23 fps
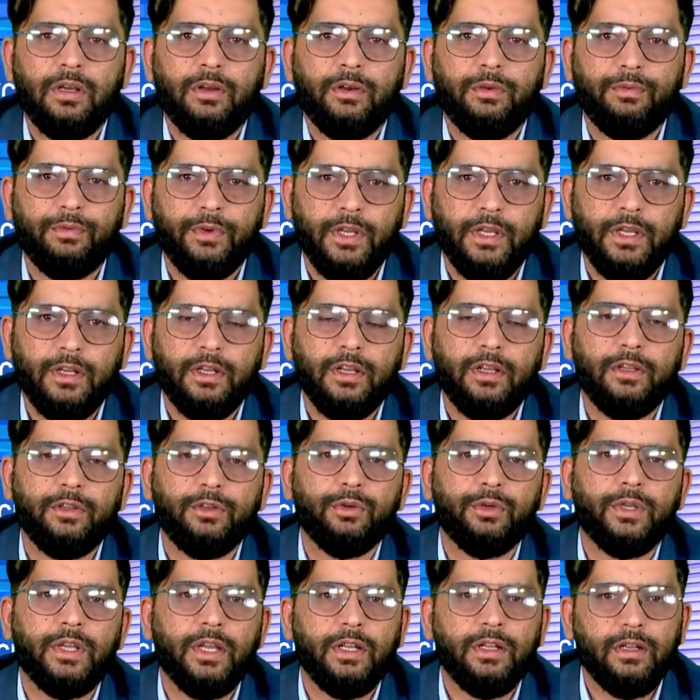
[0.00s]
where you
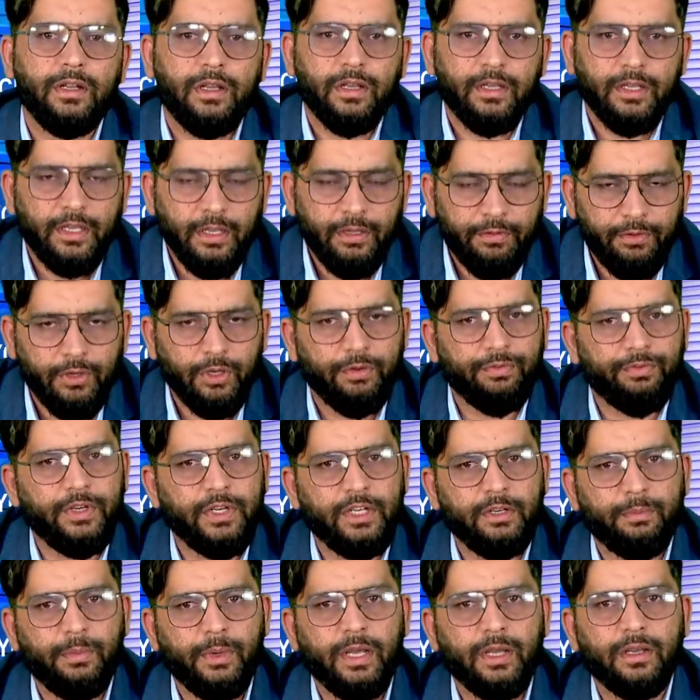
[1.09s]
can give your
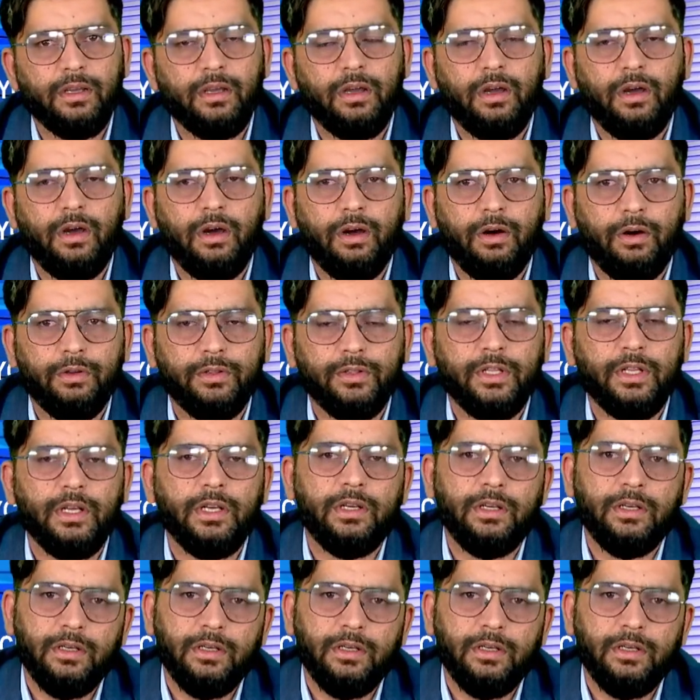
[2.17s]
feedback on the